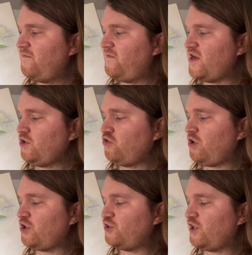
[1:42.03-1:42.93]
Then the
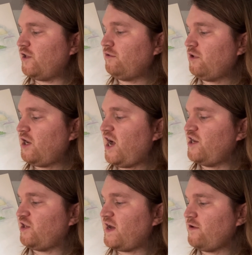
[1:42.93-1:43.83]
crocodile
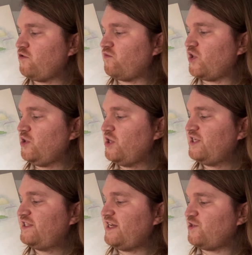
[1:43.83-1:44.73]
and a kangaroo
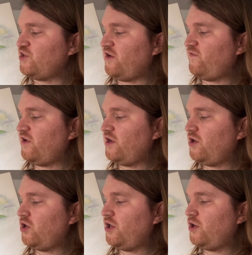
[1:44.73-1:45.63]
set off
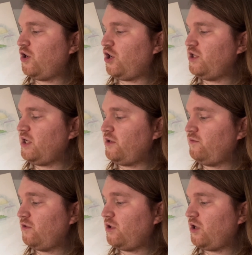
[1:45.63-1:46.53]
on
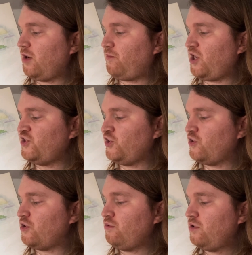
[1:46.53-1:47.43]
an, a
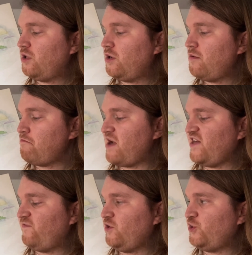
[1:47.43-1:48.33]
bicycle
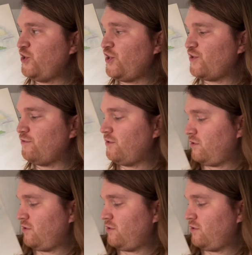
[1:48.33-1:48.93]
made for two.